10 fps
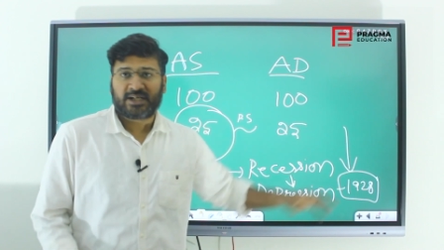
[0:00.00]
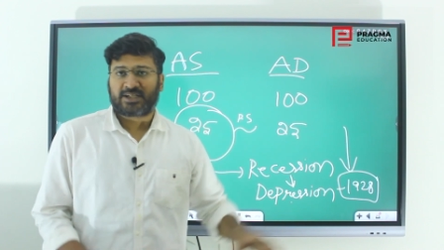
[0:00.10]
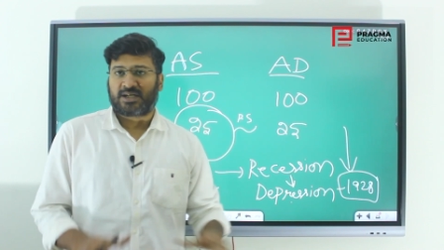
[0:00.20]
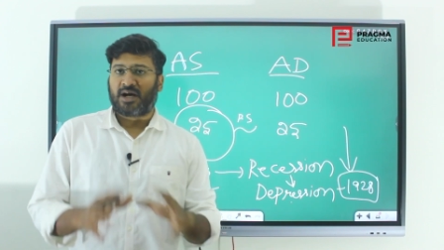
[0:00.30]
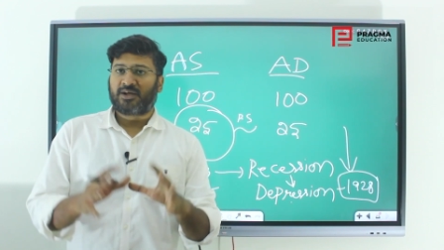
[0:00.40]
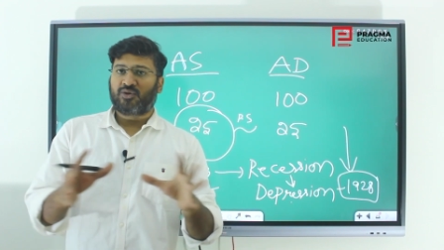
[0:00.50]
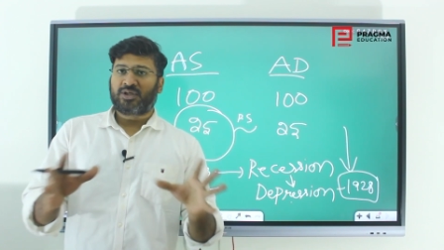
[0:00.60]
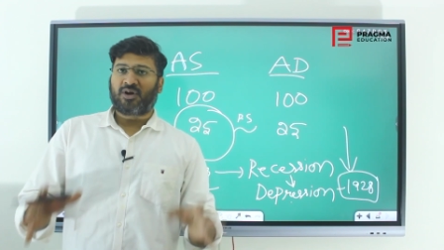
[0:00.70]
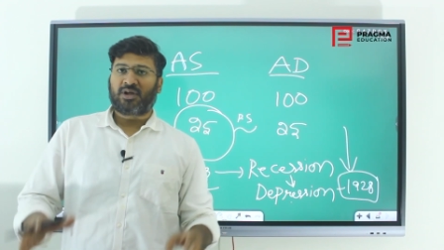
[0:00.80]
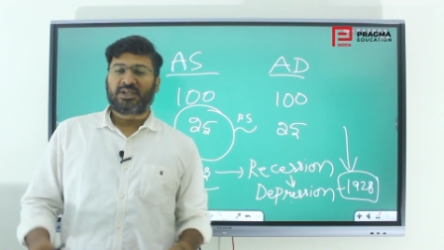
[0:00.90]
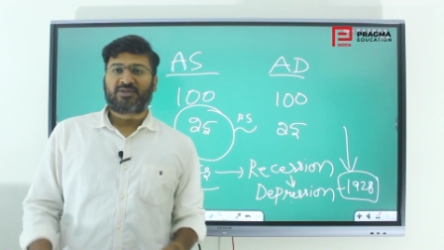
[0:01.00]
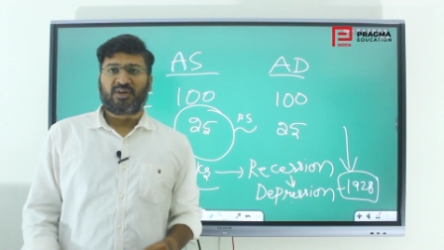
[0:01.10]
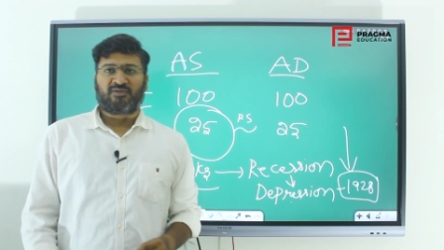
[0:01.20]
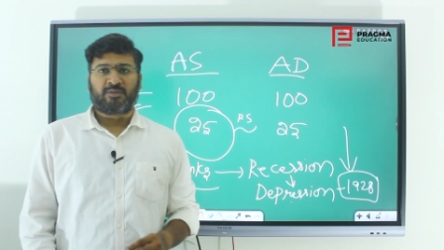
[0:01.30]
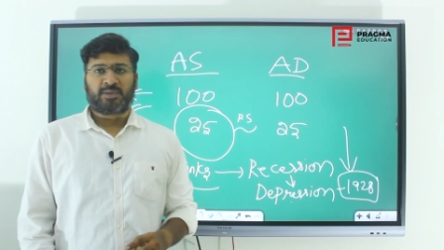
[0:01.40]
it start doing all these
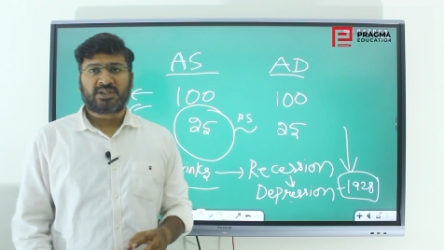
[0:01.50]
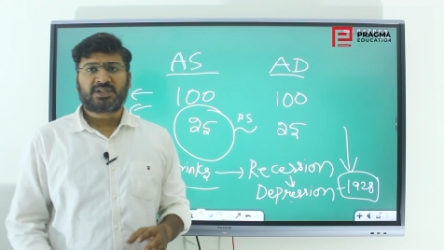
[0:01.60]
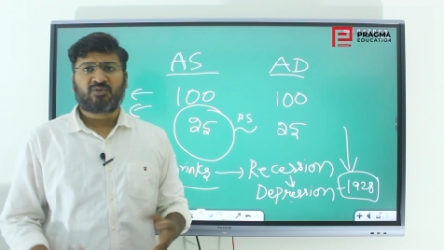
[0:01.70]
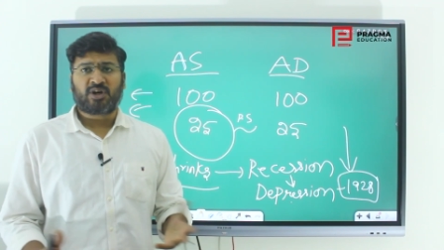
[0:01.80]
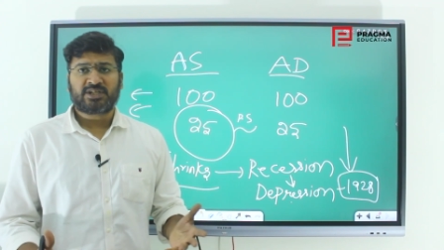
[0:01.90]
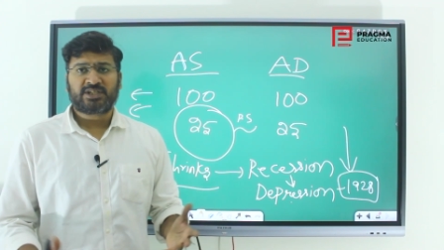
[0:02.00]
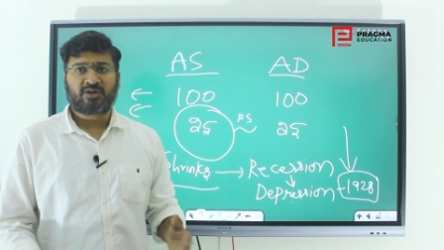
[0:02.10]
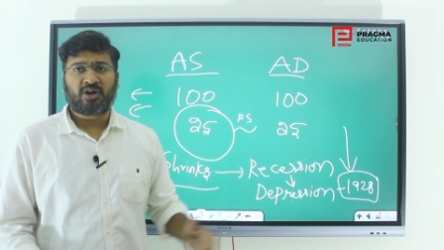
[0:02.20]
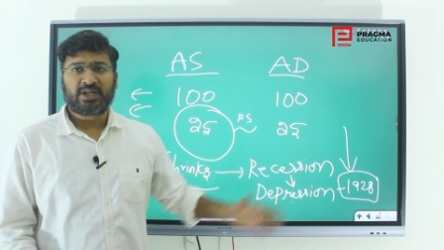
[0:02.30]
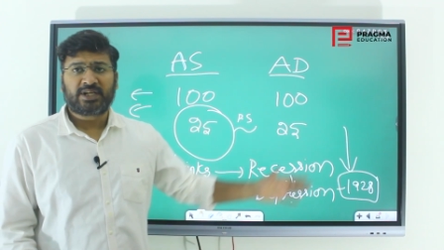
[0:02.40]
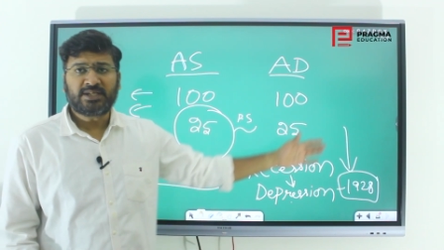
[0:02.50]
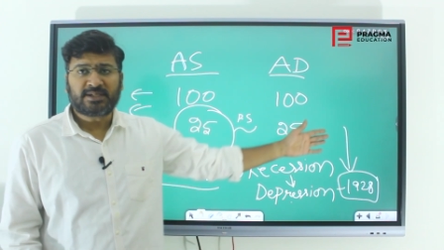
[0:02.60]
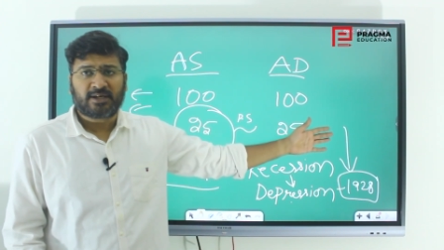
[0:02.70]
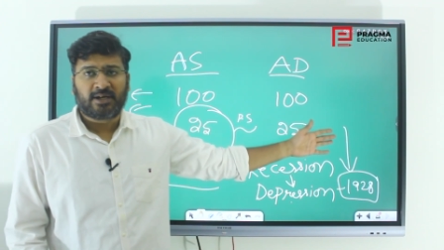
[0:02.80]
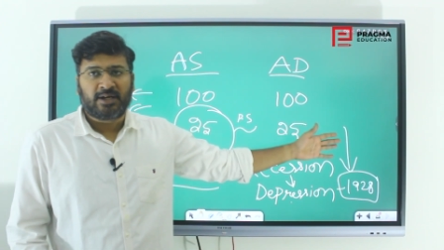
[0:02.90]
welfare measures, what is it called? It
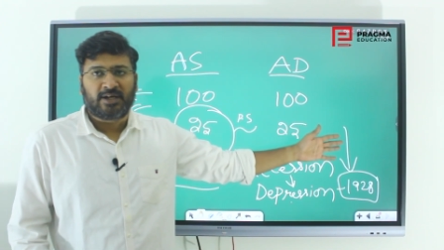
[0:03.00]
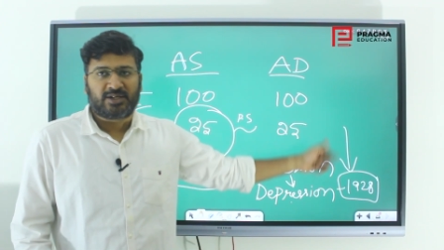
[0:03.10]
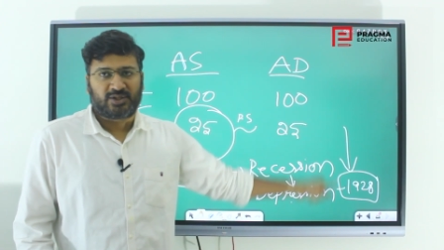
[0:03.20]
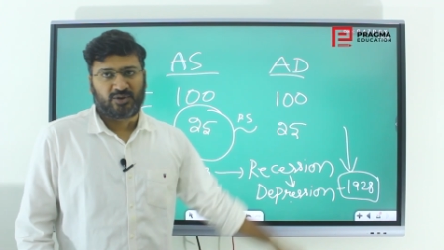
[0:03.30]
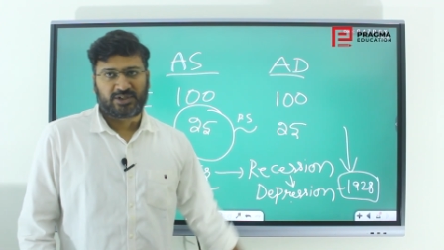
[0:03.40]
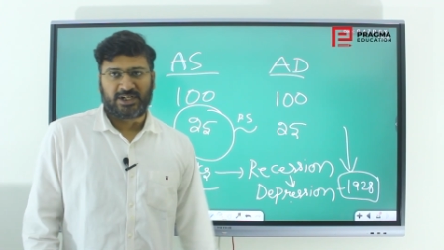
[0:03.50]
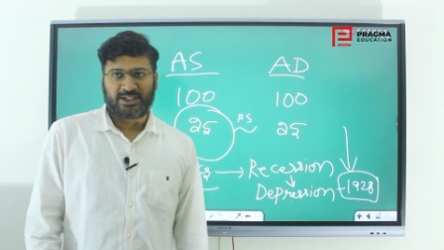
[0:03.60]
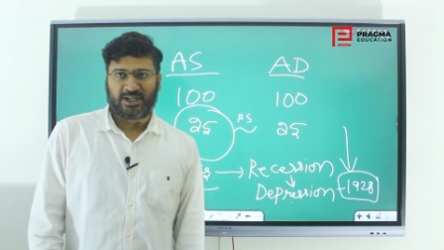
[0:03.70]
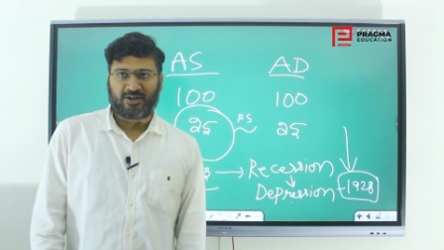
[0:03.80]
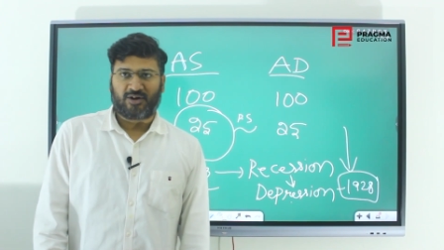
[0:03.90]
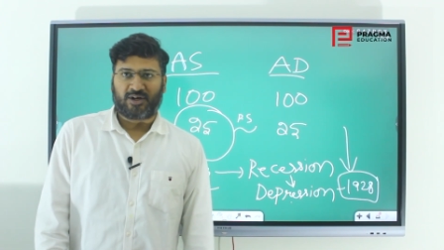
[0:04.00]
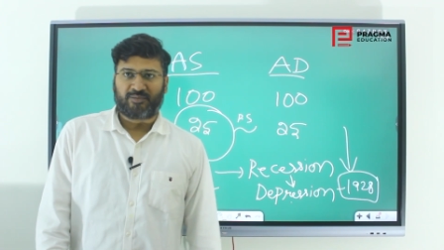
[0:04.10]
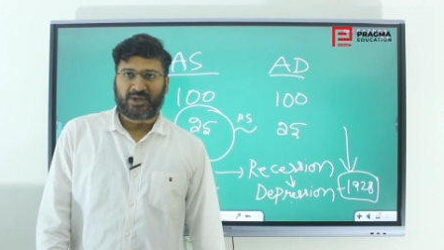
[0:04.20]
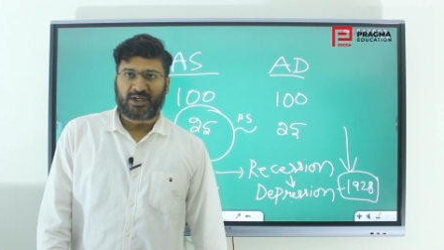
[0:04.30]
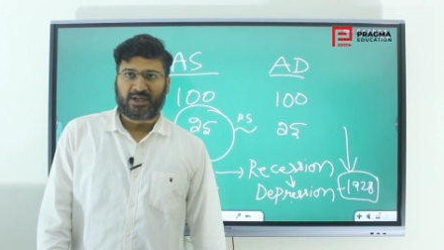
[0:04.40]
is socialist
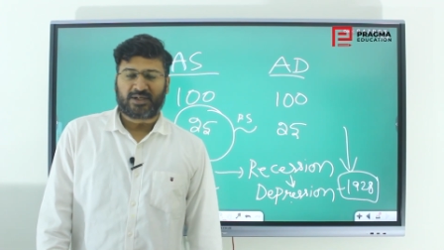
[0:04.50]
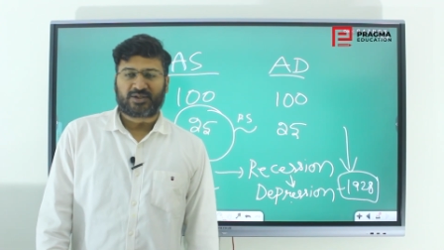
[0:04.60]
economy.